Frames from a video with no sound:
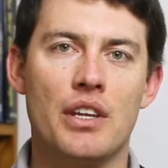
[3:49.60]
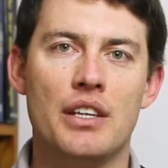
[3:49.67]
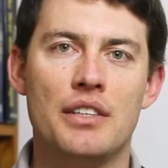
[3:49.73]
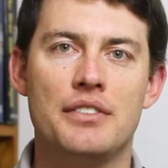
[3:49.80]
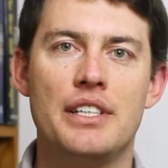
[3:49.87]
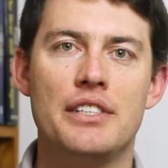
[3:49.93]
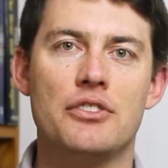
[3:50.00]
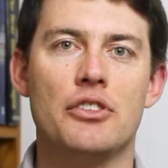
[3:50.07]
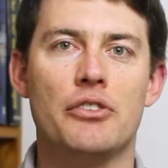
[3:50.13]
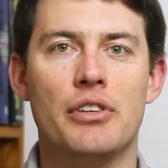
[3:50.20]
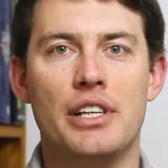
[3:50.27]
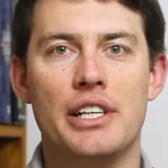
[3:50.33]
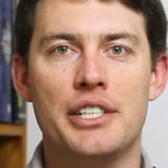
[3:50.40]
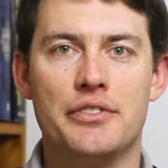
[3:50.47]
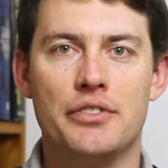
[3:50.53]
seasonal
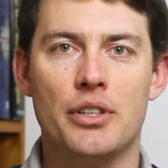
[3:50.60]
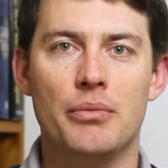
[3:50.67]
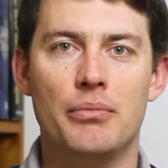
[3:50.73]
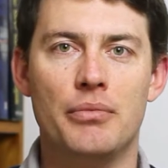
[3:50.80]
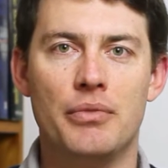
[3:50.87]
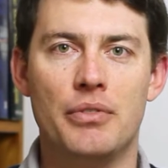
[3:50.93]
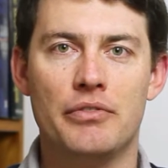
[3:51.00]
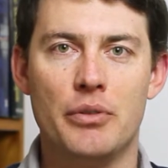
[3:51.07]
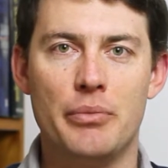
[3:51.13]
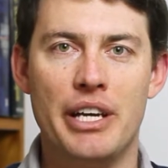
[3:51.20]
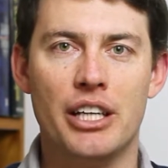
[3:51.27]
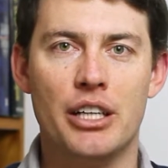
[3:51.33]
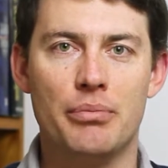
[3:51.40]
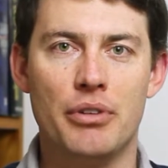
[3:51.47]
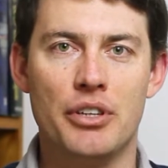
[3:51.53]
release from
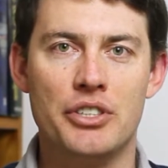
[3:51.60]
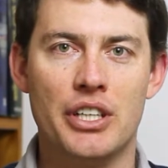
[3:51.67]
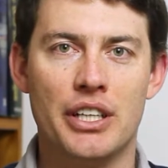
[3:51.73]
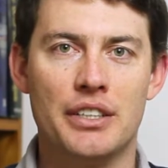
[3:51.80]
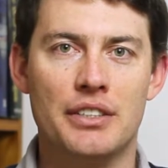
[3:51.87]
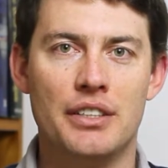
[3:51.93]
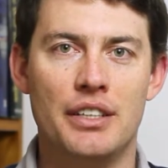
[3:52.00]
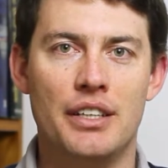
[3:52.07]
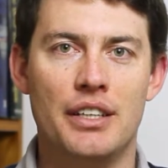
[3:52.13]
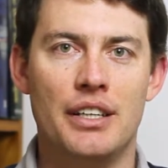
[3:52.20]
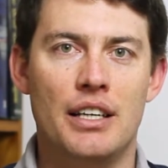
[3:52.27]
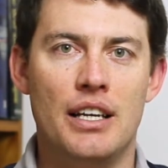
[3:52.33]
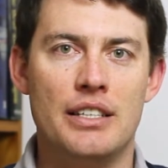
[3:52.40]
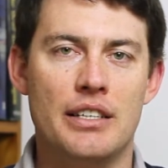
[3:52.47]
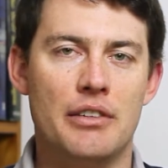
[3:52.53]
Aegir Project,
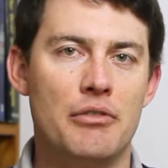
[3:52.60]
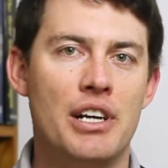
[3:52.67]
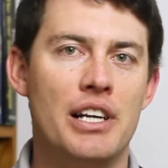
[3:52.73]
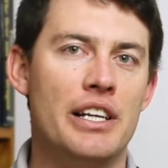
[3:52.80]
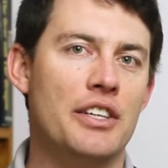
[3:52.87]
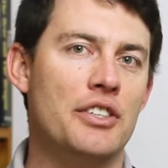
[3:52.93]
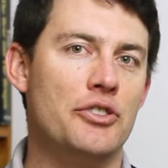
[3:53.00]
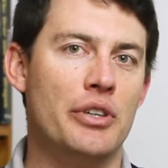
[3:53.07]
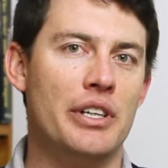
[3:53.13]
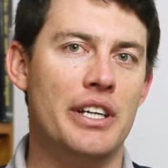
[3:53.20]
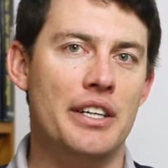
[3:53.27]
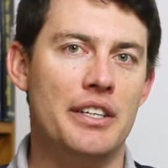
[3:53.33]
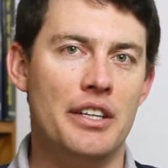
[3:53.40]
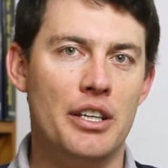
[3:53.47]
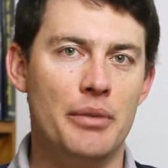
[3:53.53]
as I really enjoyed
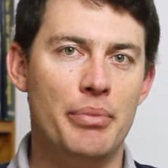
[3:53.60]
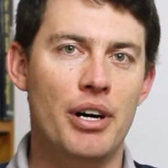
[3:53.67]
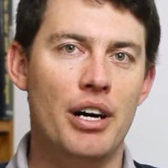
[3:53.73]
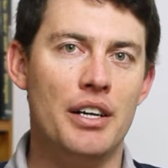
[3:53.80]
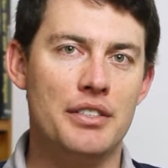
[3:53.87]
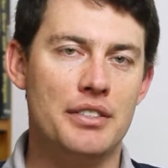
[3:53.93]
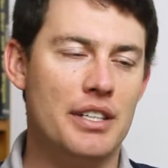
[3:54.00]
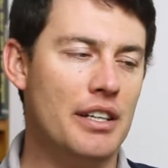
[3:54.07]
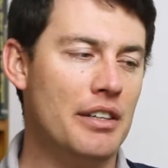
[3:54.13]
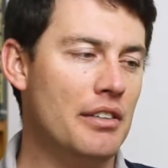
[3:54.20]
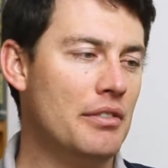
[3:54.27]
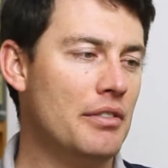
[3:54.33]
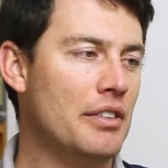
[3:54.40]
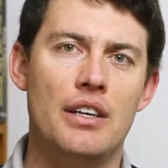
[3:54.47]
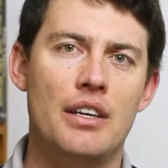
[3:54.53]
it in the past,
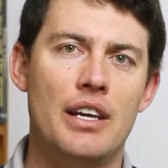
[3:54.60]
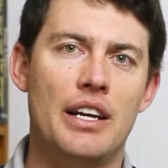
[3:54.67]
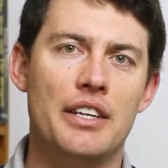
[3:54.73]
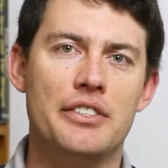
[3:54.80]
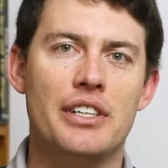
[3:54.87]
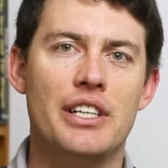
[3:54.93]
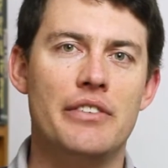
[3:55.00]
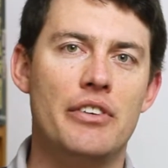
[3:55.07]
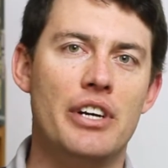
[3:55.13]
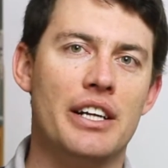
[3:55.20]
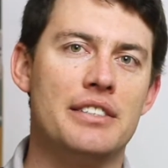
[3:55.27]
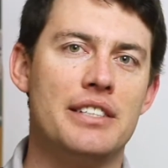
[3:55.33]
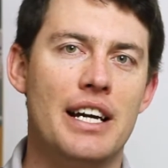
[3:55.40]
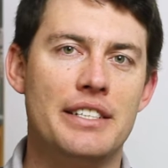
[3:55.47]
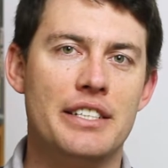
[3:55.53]
and certainly very
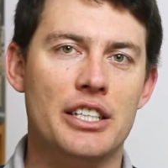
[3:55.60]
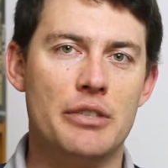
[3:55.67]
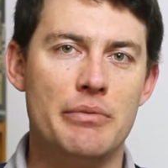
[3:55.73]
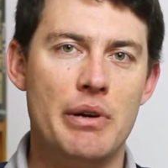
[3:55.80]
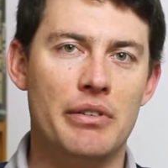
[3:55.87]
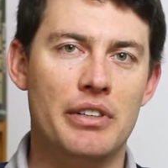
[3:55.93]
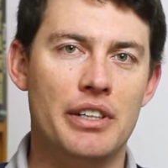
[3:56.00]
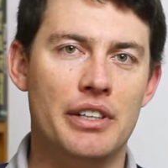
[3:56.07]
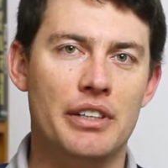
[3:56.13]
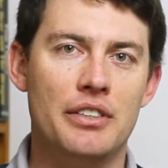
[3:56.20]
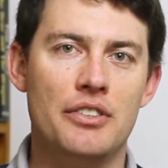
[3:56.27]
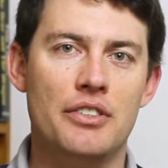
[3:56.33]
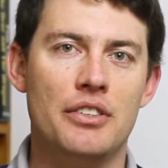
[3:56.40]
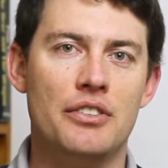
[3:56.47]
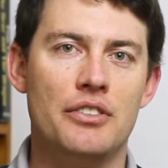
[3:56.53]
exciting to be able to
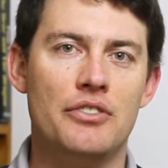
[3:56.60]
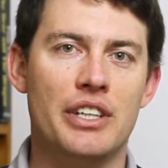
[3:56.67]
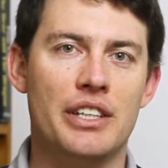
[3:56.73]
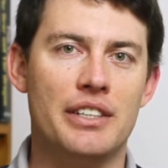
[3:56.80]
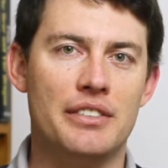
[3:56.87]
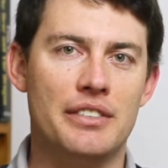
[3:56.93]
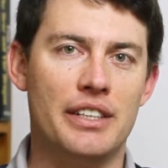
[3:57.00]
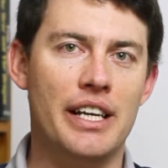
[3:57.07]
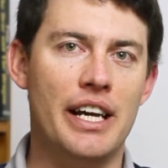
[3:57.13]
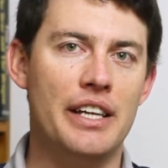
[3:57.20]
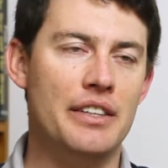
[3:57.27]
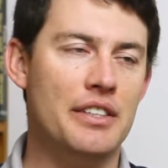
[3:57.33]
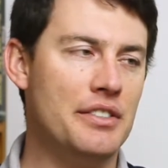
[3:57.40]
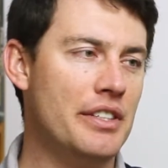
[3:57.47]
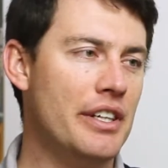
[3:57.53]
drink this
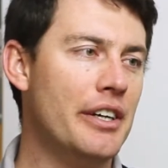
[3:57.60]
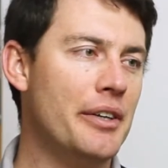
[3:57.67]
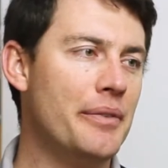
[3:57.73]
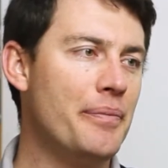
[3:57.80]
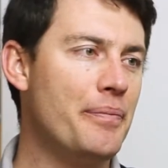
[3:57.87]
again this year.